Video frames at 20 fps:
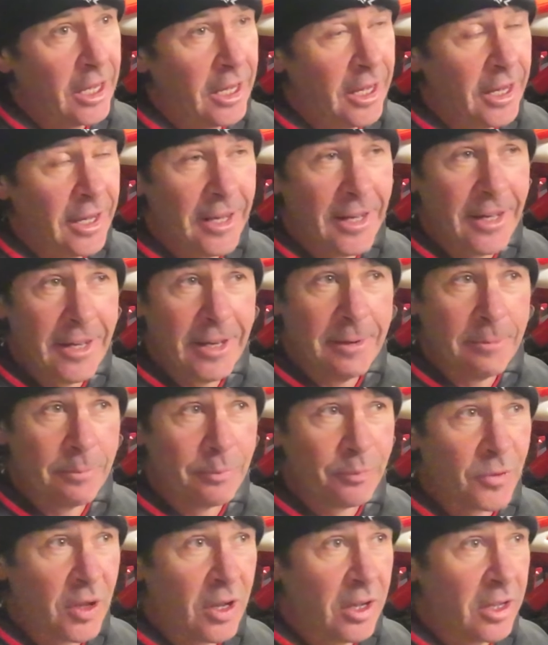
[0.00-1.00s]

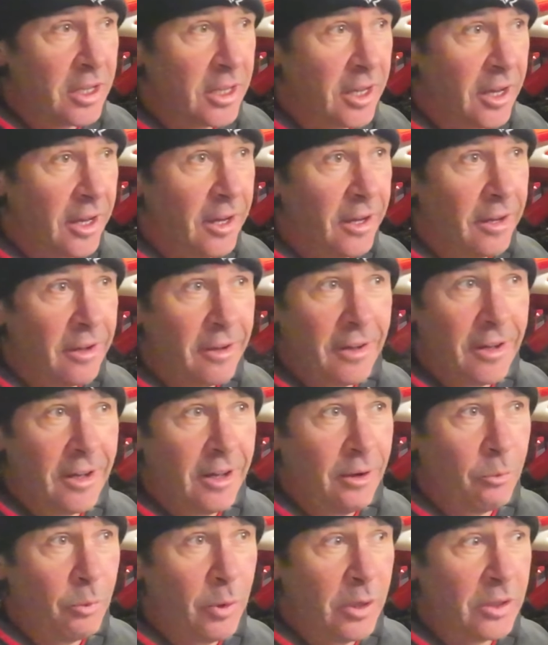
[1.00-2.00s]
Um, yeah,
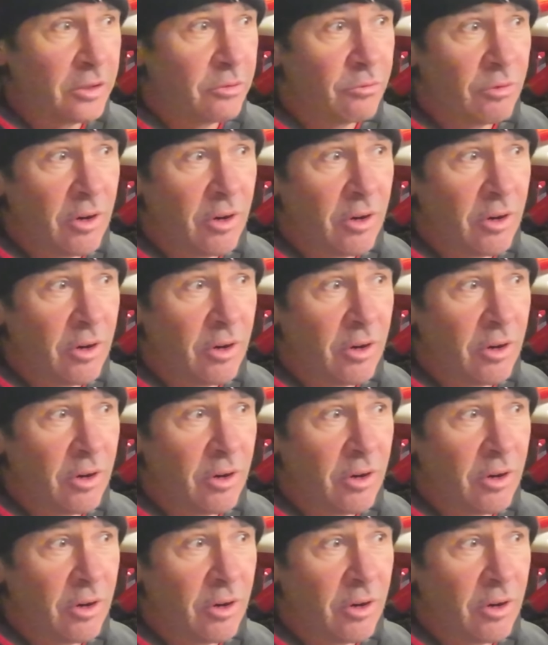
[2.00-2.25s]
I went to